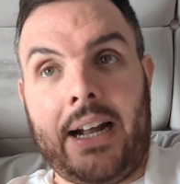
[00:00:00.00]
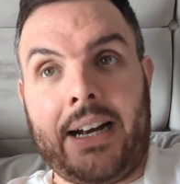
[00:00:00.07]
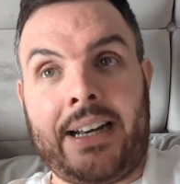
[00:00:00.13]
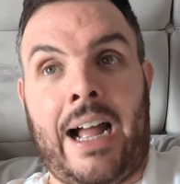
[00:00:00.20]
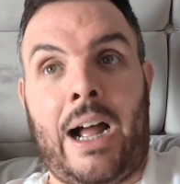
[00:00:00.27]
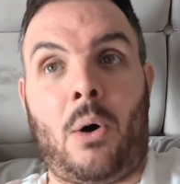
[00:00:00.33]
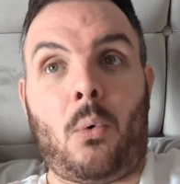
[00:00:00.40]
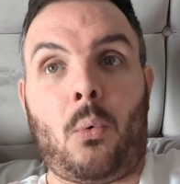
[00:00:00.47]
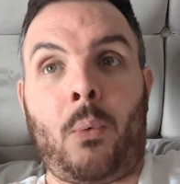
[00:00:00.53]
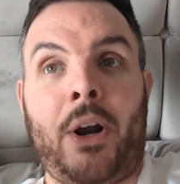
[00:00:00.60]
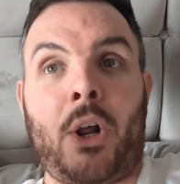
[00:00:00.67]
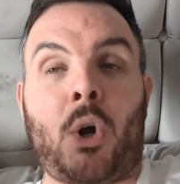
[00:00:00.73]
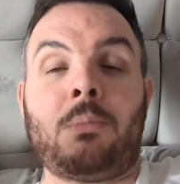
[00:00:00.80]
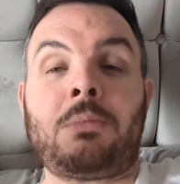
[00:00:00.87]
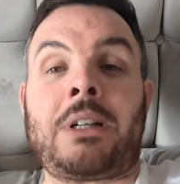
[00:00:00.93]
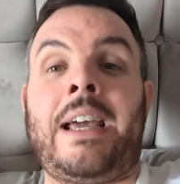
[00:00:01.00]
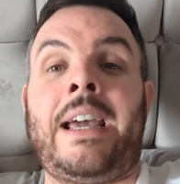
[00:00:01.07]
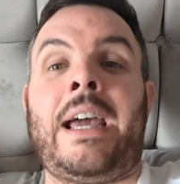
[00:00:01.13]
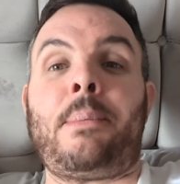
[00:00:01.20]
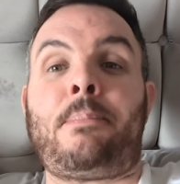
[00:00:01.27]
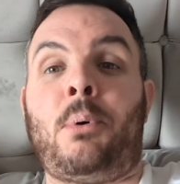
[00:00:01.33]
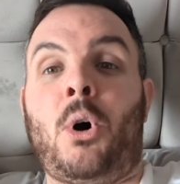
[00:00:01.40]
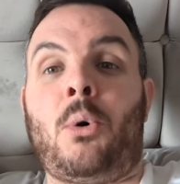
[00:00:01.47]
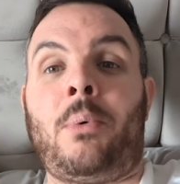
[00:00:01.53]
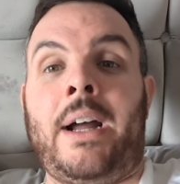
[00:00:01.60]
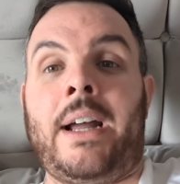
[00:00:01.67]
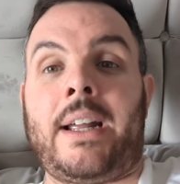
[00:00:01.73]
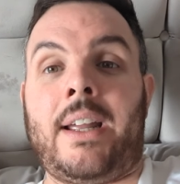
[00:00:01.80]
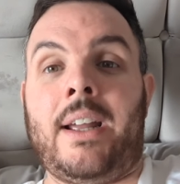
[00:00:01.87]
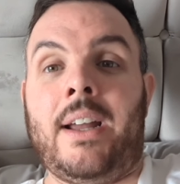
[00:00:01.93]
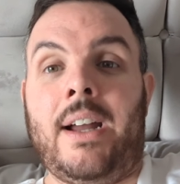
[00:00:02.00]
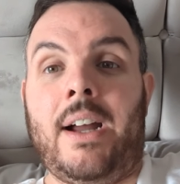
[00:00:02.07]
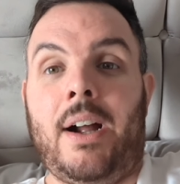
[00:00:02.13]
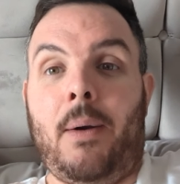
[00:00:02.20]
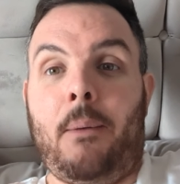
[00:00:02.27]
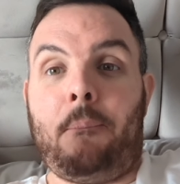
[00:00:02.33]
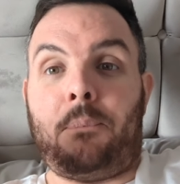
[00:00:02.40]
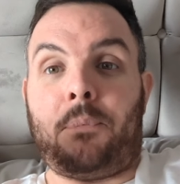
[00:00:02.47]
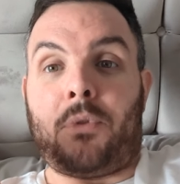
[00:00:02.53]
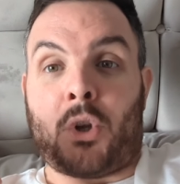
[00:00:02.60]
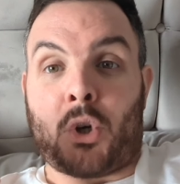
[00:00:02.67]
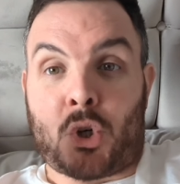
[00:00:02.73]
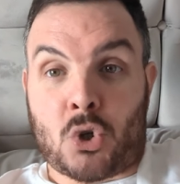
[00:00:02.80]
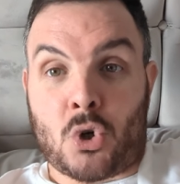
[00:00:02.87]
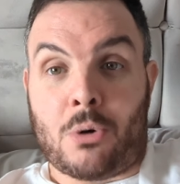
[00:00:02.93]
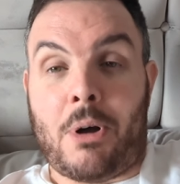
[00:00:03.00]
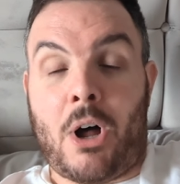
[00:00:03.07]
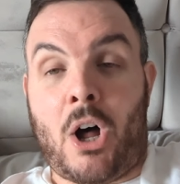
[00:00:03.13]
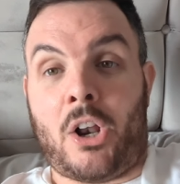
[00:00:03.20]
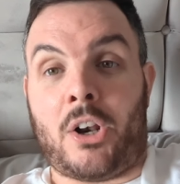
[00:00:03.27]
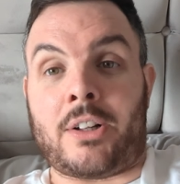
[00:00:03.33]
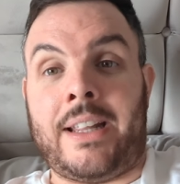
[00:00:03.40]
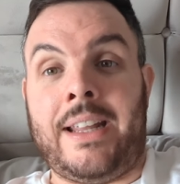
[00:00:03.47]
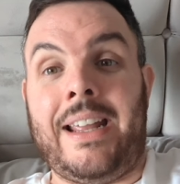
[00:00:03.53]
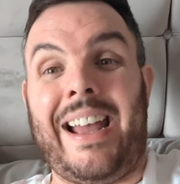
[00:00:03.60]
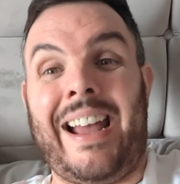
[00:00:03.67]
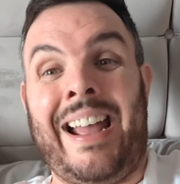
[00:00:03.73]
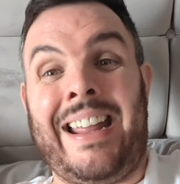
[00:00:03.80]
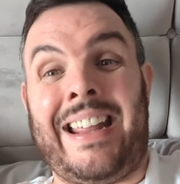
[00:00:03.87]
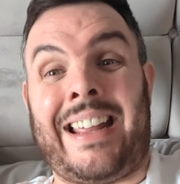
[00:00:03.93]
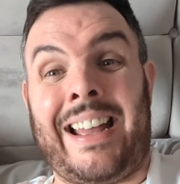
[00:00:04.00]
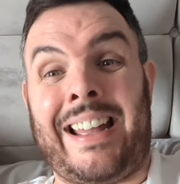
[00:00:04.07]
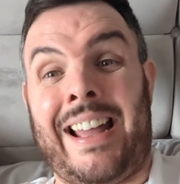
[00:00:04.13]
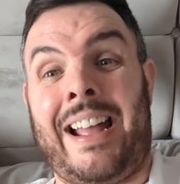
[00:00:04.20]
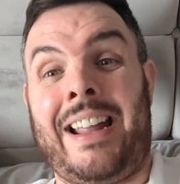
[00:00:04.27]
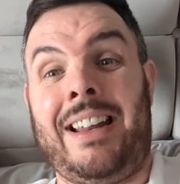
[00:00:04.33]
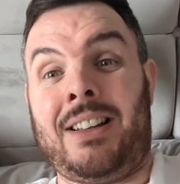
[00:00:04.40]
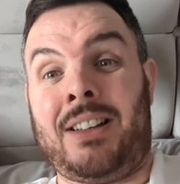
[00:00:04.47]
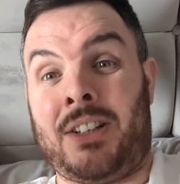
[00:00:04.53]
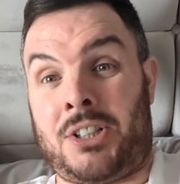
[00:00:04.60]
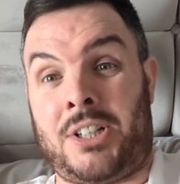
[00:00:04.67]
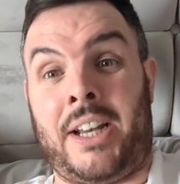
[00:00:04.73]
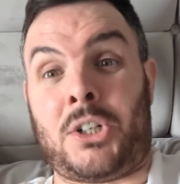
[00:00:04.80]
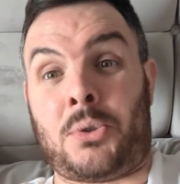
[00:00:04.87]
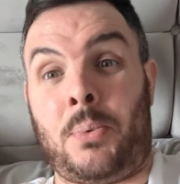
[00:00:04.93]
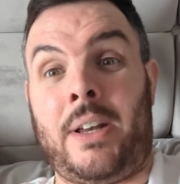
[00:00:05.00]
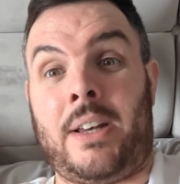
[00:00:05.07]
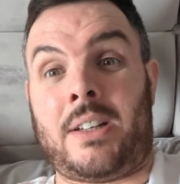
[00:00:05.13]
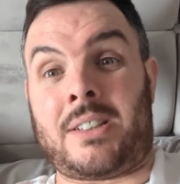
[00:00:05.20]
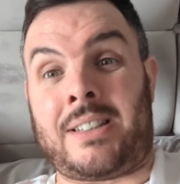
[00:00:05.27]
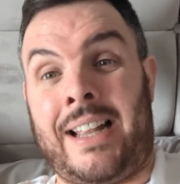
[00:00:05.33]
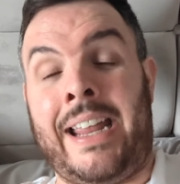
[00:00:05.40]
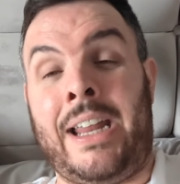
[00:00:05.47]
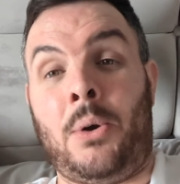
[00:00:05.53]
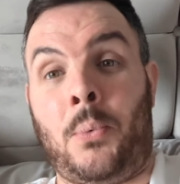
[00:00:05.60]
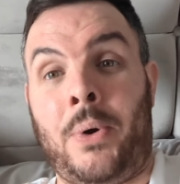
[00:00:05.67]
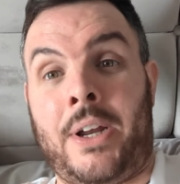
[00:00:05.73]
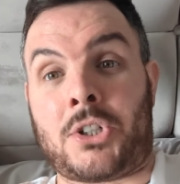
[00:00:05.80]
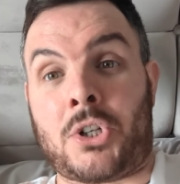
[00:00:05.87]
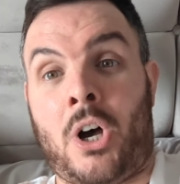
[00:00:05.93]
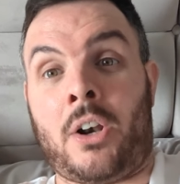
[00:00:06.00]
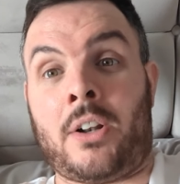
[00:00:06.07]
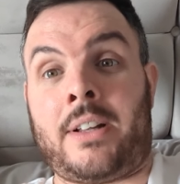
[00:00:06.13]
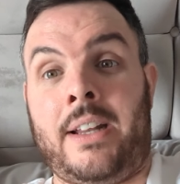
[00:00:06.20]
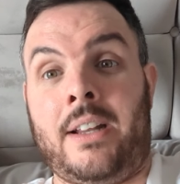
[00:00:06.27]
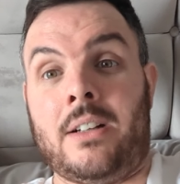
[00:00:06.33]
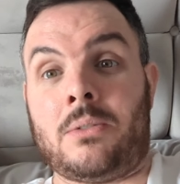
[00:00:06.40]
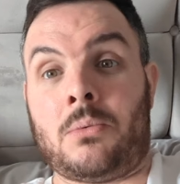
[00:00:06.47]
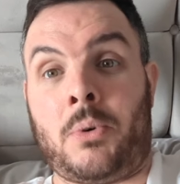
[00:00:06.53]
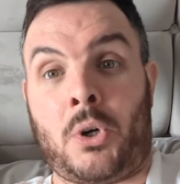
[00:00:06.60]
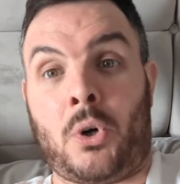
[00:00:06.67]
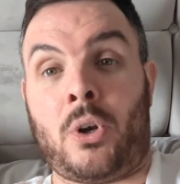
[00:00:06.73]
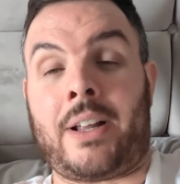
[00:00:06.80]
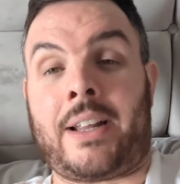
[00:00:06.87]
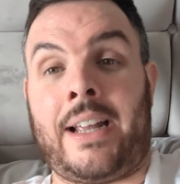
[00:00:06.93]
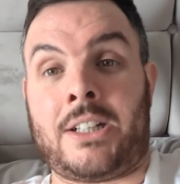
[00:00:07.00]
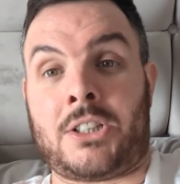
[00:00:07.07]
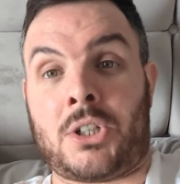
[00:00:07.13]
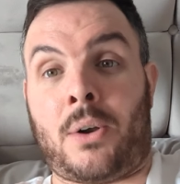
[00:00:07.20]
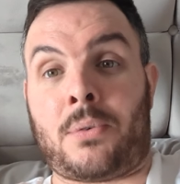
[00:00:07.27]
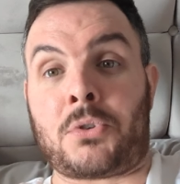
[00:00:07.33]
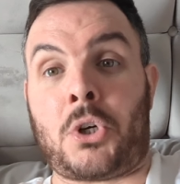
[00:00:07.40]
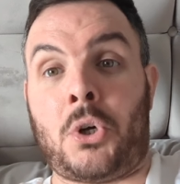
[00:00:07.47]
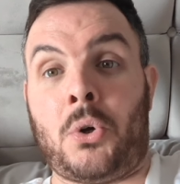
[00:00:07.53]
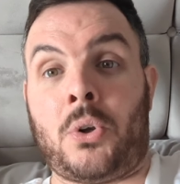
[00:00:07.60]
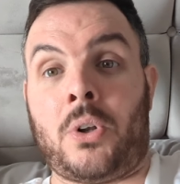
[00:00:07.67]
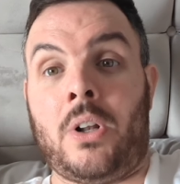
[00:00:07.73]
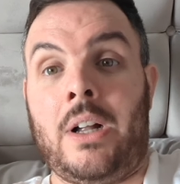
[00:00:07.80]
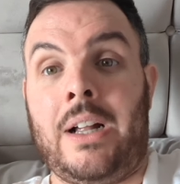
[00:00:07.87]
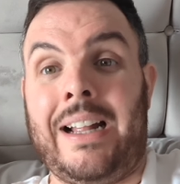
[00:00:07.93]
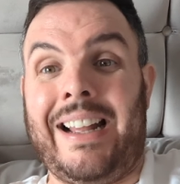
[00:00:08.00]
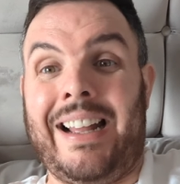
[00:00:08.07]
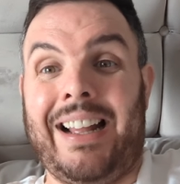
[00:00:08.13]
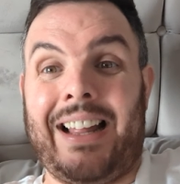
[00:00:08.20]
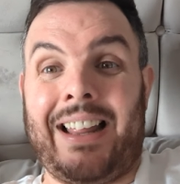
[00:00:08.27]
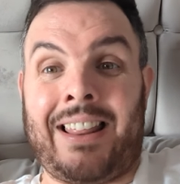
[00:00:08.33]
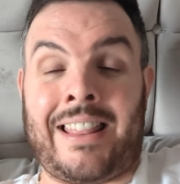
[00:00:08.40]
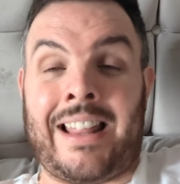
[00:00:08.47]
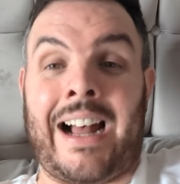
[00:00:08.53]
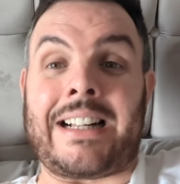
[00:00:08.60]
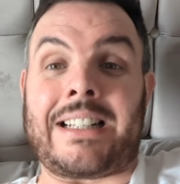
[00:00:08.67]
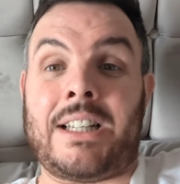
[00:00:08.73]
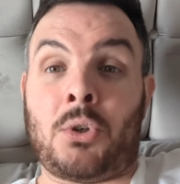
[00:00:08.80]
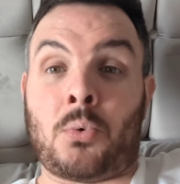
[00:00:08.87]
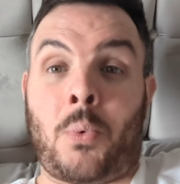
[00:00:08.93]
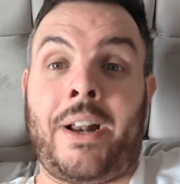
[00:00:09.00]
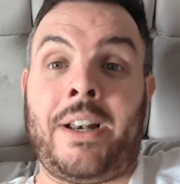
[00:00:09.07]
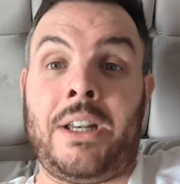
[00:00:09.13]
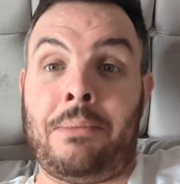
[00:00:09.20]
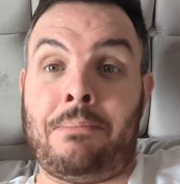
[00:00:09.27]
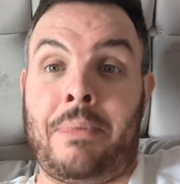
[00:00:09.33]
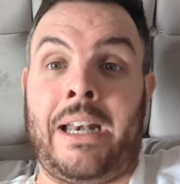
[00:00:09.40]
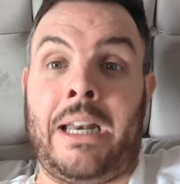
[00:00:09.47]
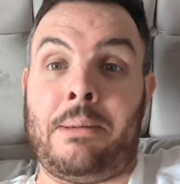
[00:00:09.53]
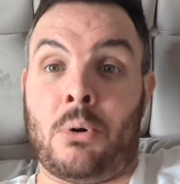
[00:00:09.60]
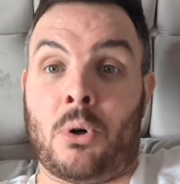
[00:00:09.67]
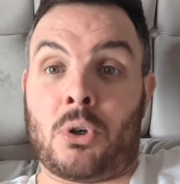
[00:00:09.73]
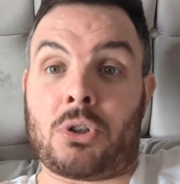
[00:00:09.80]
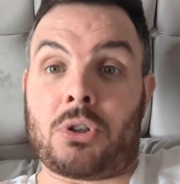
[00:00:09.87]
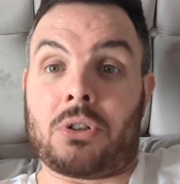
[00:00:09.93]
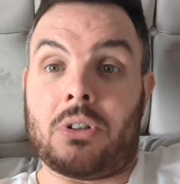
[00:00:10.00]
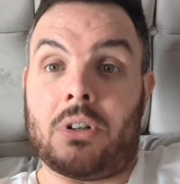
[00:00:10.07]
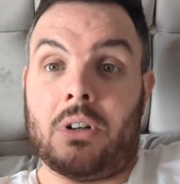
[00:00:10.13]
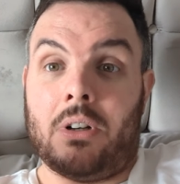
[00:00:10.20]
Now, when it comes to airport work, the summer holiday, aka the six weeks to eight weeks holiday when all the kids are off school, that is when your minibus